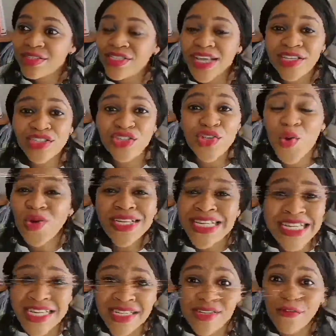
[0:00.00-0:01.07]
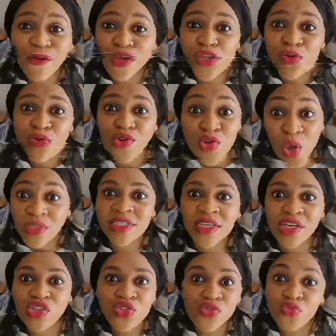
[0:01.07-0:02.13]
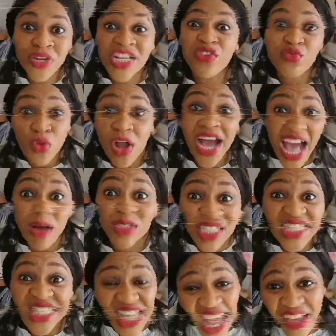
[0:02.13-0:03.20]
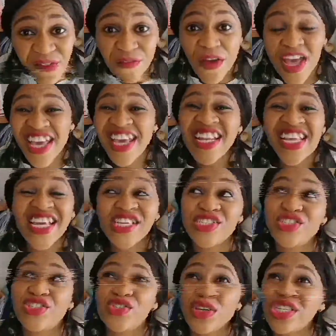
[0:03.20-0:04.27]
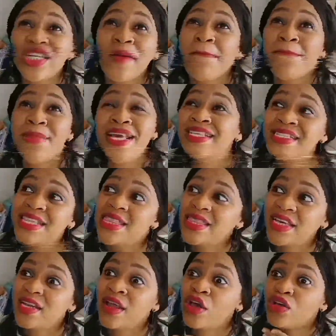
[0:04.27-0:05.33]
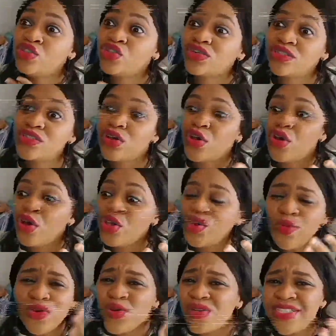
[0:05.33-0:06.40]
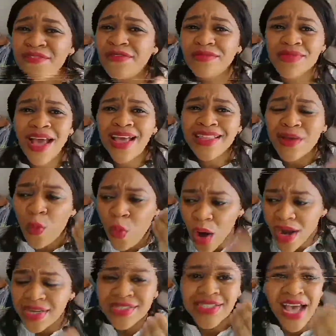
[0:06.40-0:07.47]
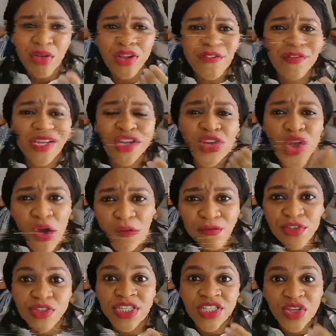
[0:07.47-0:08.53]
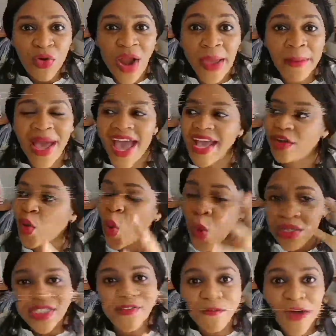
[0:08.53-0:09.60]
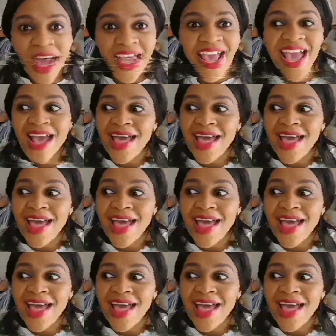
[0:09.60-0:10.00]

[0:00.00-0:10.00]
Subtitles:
there's no need for you not to really rock out this life. It is such an amazing thing. Just, you will not even, words are not even enough to describe and quantify